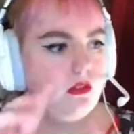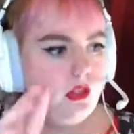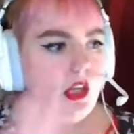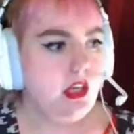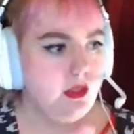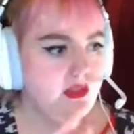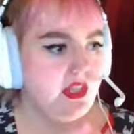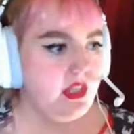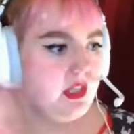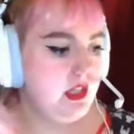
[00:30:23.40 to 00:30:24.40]

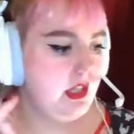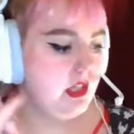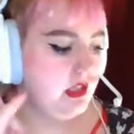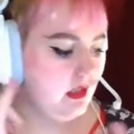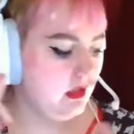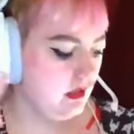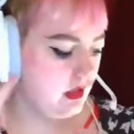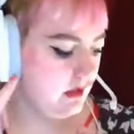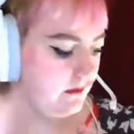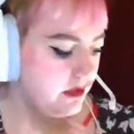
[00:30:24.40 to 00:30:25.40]
housing, and
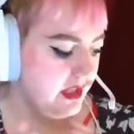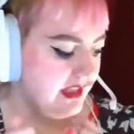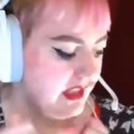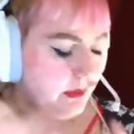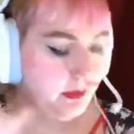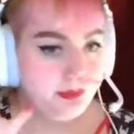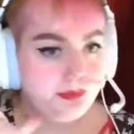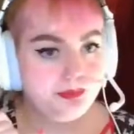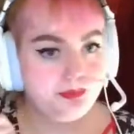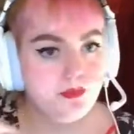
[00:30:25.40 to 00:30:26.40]
free time.
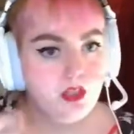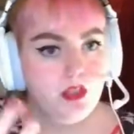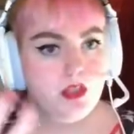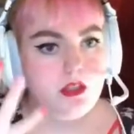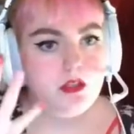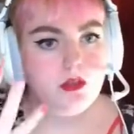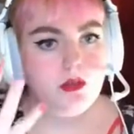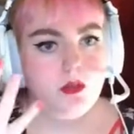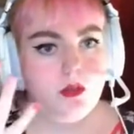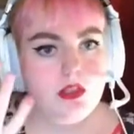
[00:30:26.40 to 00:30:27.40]
So
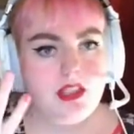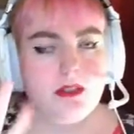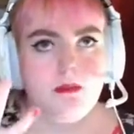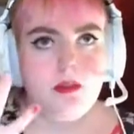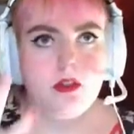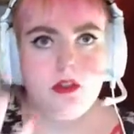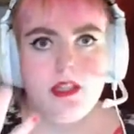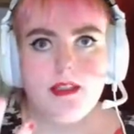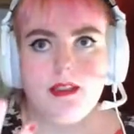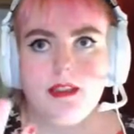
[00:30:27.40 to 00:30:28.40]
that's 4
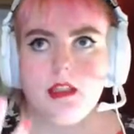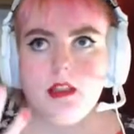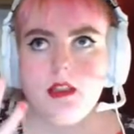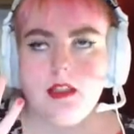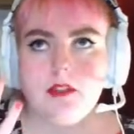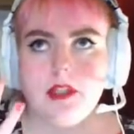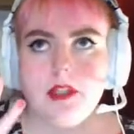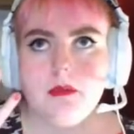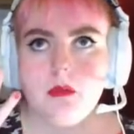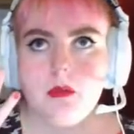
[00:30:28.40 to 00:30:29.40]
rights that
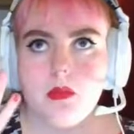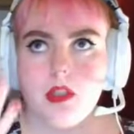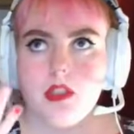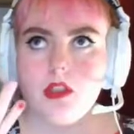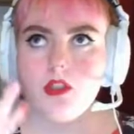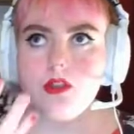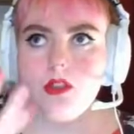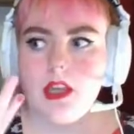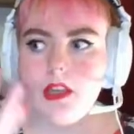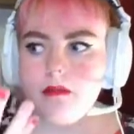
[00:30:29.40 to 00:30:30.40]
everybody should
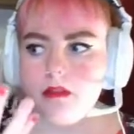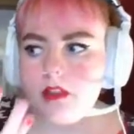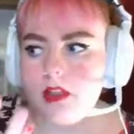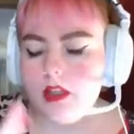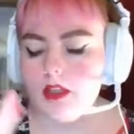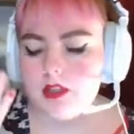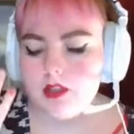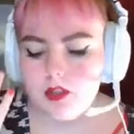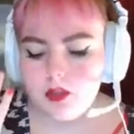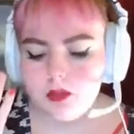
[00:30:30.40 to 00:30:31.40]
have.
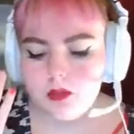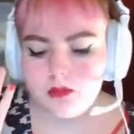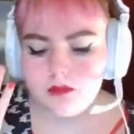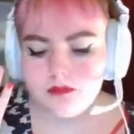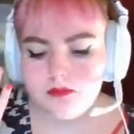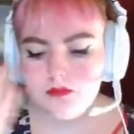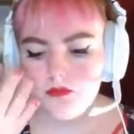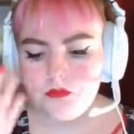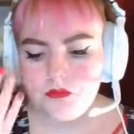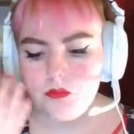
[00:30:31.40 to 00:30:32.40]
So,
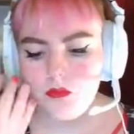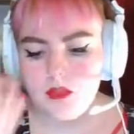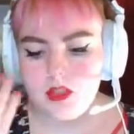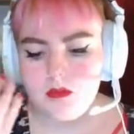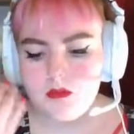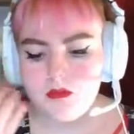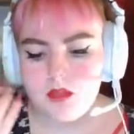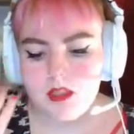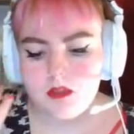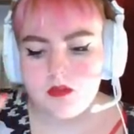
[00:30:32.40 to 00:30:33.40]

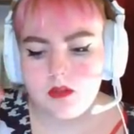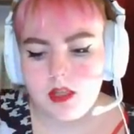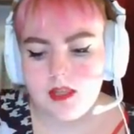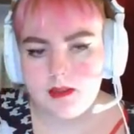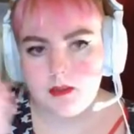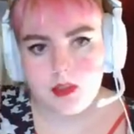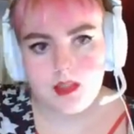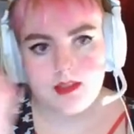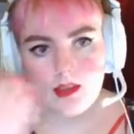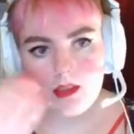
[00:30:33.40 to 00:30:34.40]
and as we
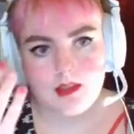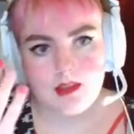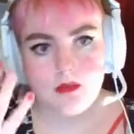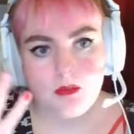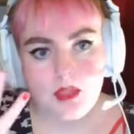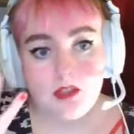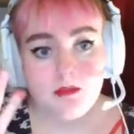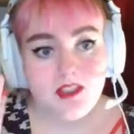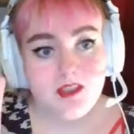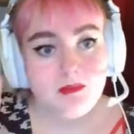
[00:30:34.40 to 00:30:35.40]
discussed, many
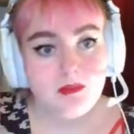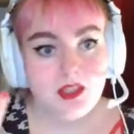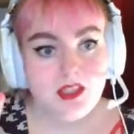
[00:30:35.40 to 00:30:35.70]
of them